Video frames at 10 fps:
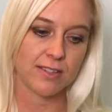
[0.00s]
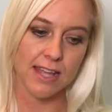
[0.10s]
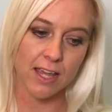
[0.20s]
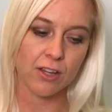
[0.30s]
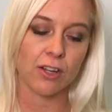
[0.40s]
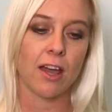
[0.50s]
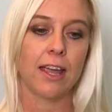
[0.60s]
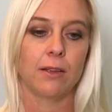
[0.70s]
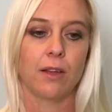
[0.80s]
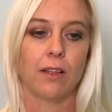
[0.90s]
you're saying
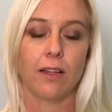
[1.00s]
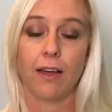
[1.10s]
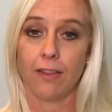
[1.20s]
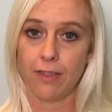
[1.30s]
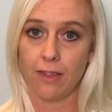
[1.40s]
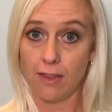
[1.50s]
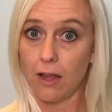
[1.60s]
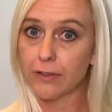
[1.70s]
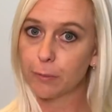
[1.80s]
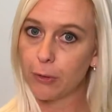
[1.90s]
goodnight at that
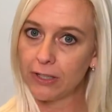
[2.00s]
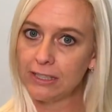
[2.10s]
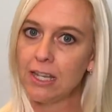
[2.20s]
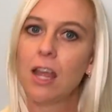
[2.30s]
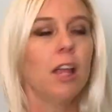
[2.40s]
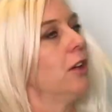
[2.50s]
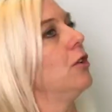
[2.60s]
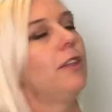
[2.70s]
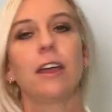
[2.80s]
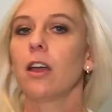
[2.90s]
last point,
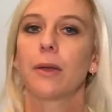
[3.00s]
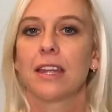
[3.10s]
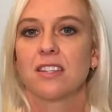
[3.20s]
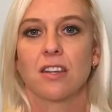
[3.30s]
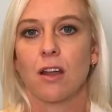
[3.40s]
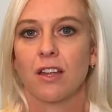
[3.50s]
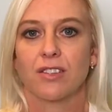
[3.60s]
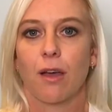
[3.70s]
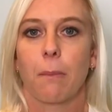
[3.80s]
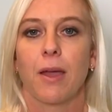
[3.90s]
you're then going into
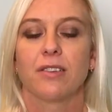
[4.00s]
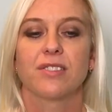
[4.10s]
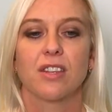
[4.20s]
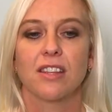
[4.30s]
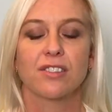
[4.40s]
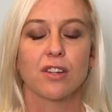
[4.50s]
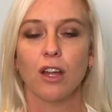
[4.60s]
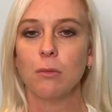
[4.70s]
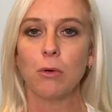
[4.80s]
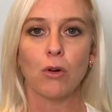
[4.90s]
nighttime mode. So there's
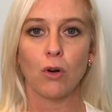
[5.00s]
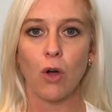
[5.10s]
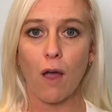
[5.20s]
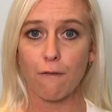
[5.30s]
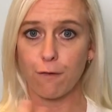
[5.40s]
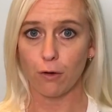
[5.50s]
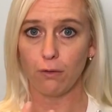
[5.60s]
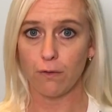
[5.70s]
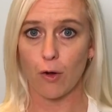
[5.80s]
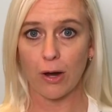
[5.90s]
no more
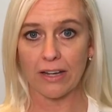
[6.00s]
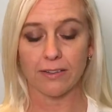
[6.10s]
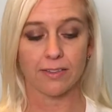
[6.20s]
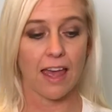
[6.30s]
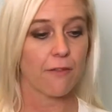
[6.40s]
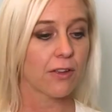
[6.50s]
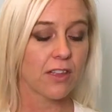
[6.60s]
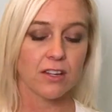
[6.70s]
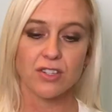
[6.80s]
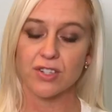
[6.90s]
full voice,
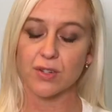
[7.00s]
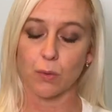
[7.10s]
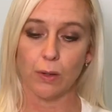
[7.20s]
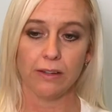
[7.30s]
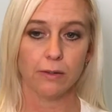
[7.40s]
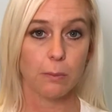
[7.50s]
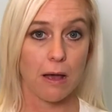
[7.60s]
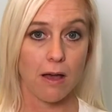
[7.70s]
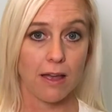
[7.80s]
everything's just a whisper,